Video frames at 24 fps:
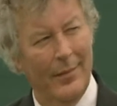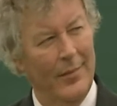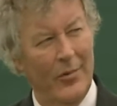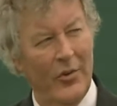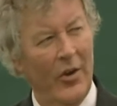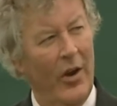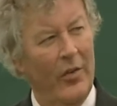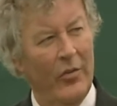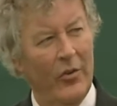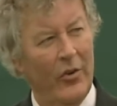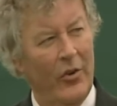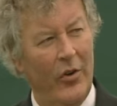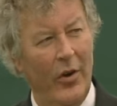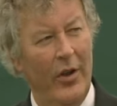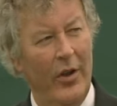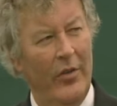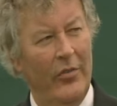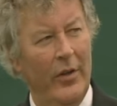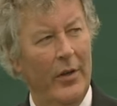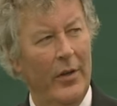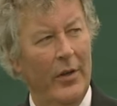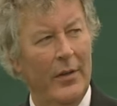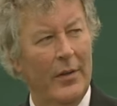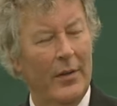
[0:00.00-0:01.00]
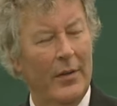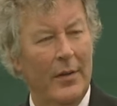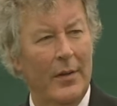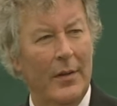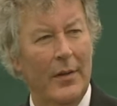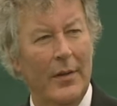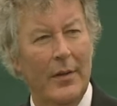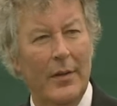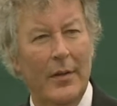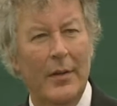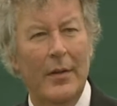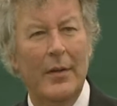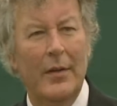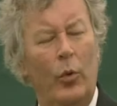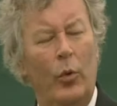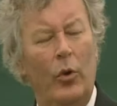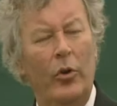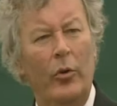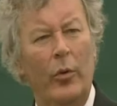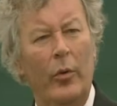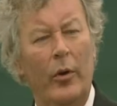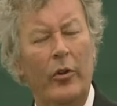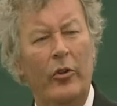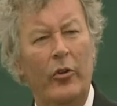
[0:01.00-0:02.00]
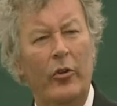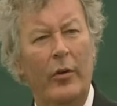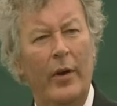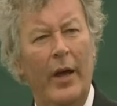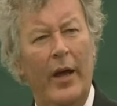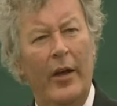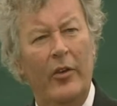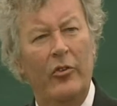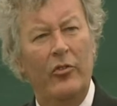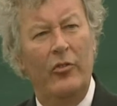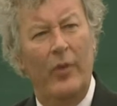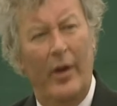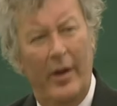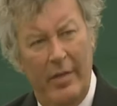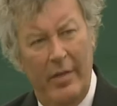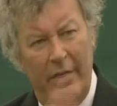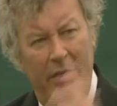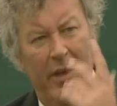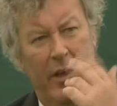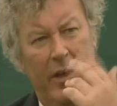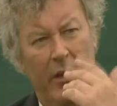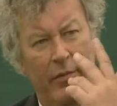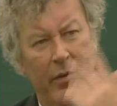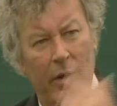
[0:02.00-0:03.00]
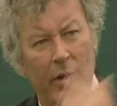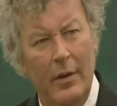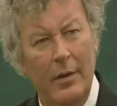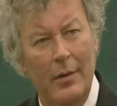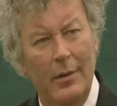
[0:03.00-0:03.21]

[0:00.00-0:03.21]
Drive you crazy. What do you want to do next so I can think of it?